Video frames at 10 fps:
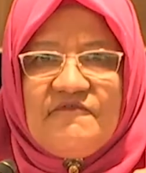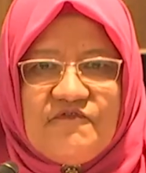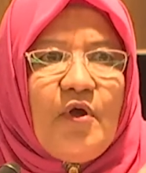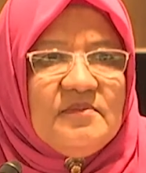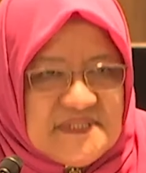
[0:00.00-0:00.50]

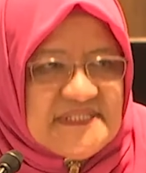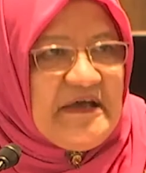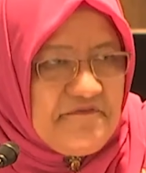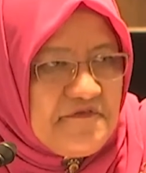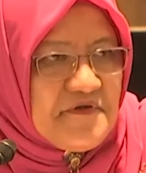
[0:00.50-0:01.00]
from
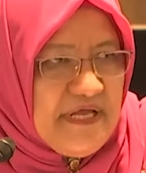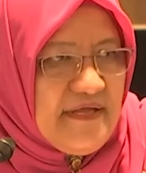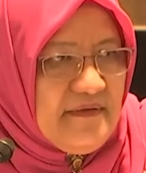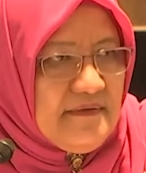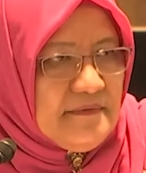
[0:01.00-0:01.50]

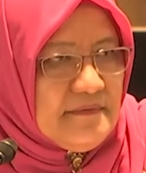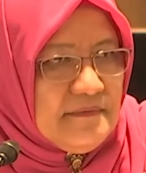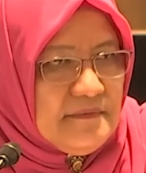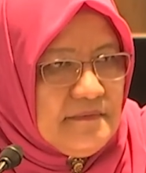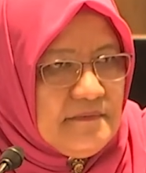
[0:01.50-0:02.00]
suffering
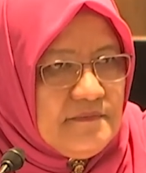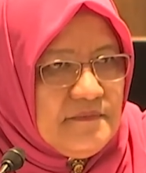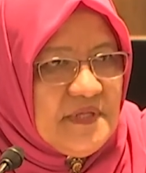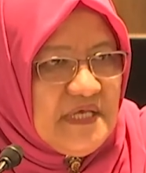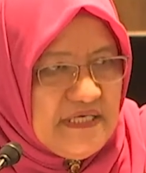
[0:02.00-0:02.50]

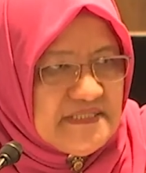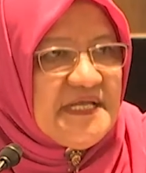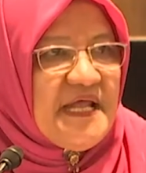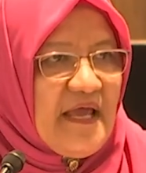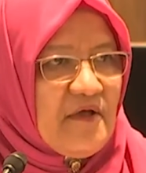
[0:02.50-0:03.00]
is
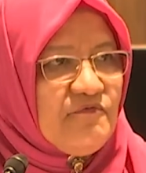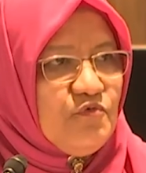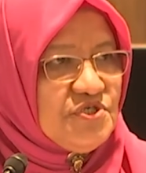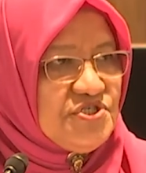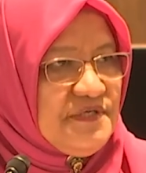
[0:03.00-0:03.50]
an act of
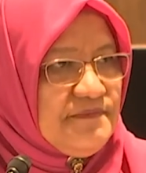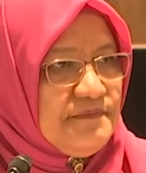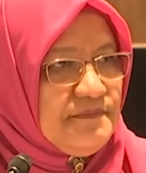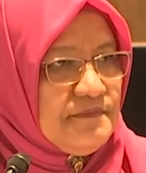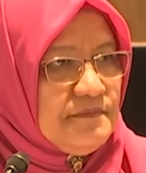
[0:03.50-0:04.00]
worship.
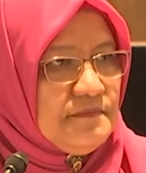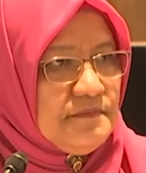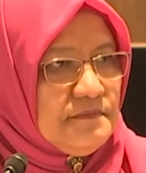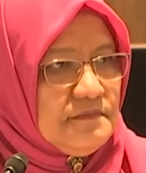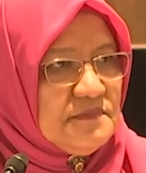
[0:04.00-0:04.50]

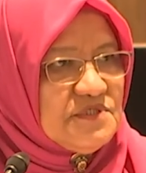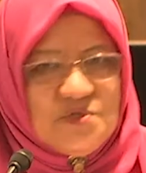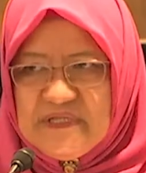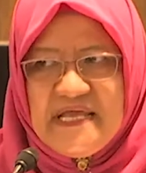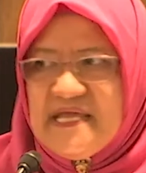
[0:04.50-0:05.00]

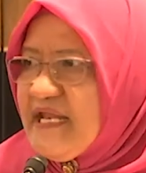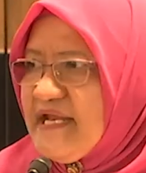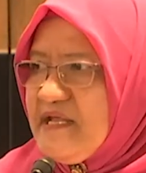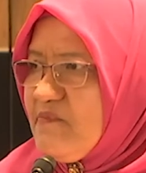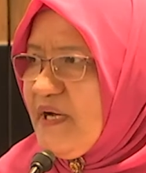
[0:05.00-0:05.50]
So take it
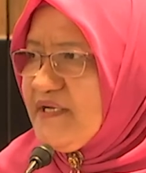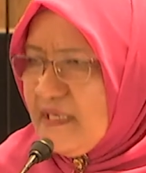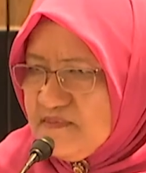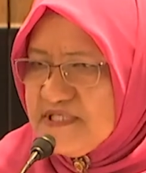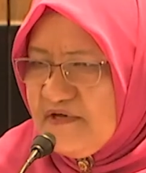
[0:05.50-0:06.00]
an ibadah.
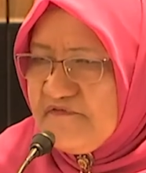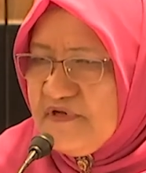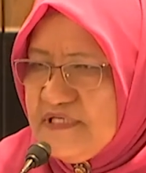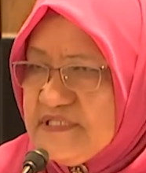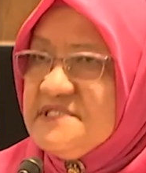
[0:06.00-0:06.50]
I'm
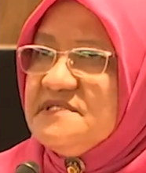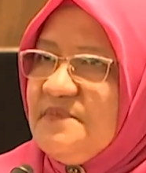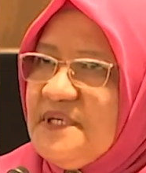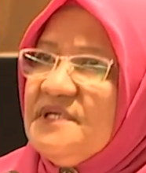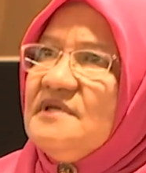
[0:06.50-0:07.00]
suffering, this is
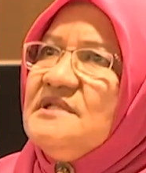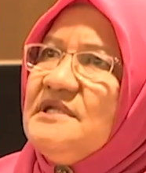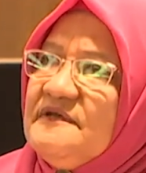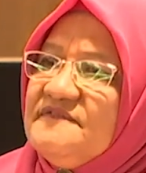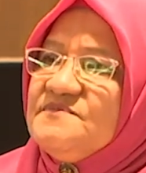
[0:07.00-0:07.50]
ibadah, Allah
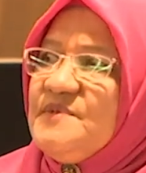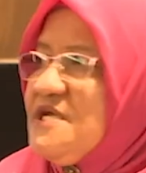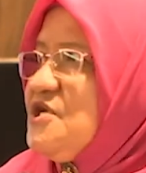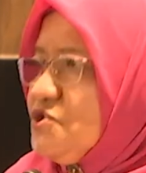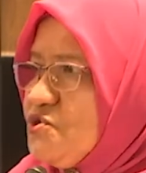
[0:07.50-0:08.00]
loves me.
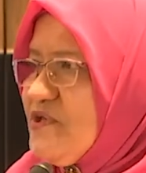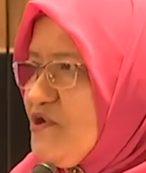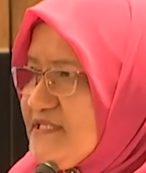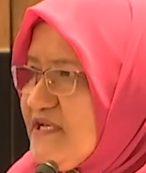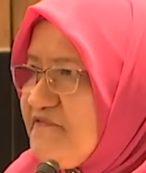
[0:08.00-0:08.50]
So when you
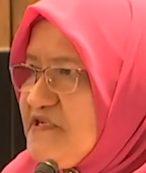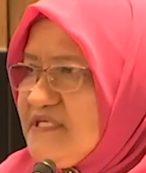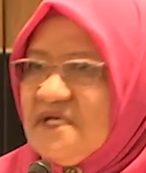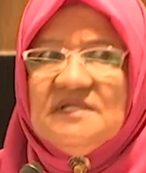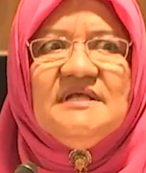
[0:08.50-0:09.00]
are suffering,
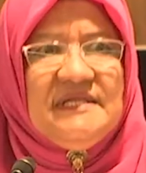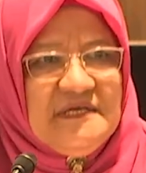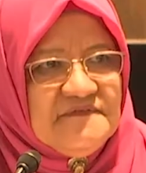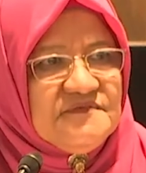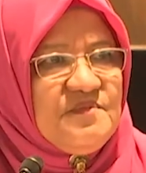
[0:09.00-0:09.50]
say, Allah
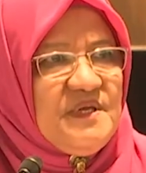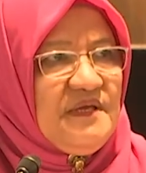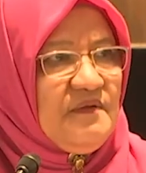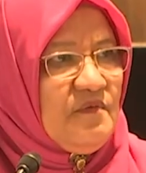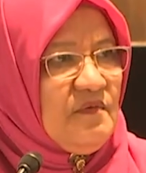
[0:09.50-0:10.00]
loves
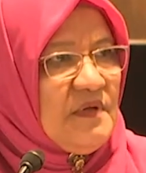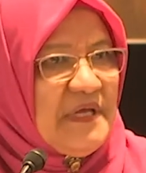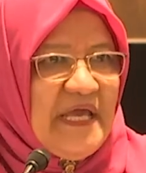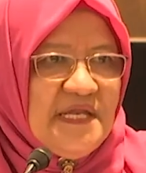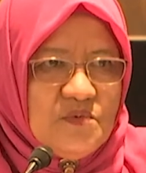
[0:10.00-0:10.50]
me.
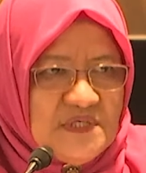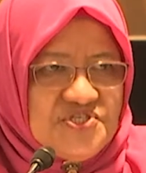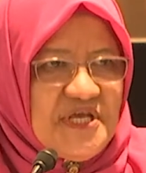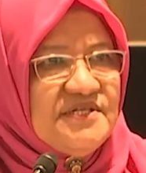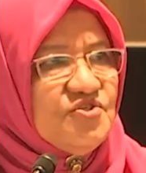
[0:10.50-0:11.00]
And it will
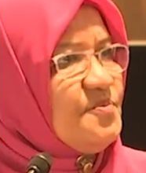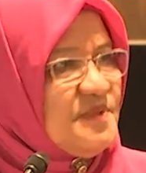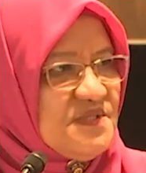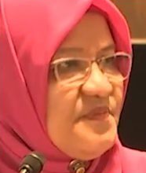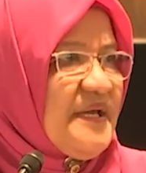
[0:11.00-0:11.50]
change your
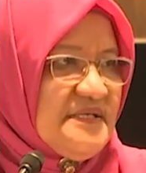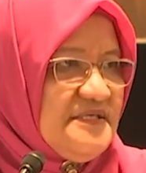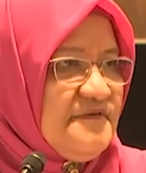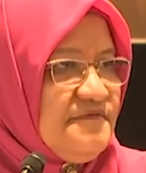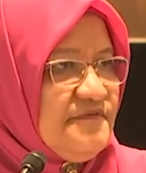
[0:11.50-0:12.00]

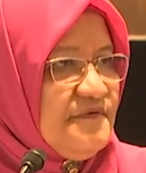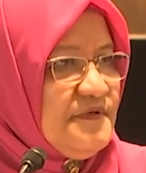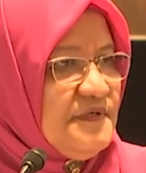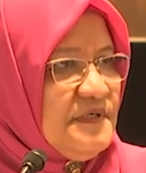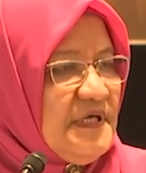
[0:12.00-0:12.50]
perspective.
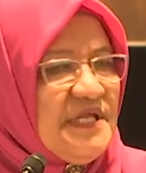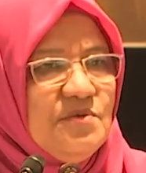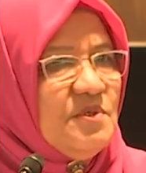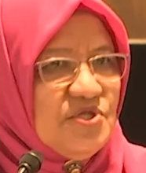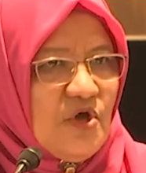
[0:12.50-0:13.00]
And you
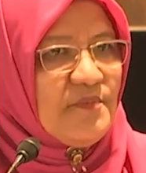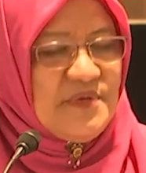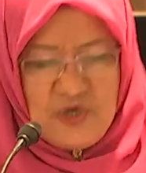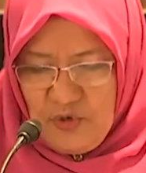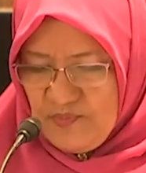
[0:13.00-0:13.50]
will not
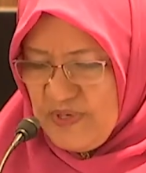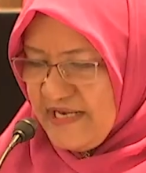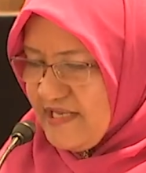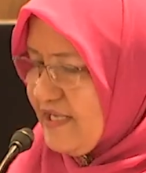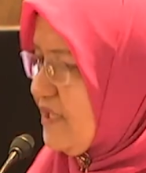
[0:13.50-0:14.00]
be
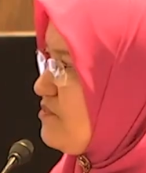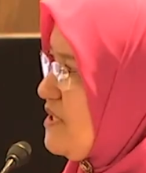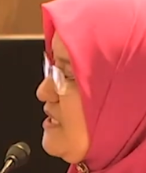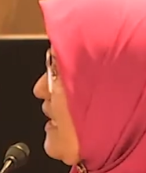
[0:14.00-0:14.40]
complaining and being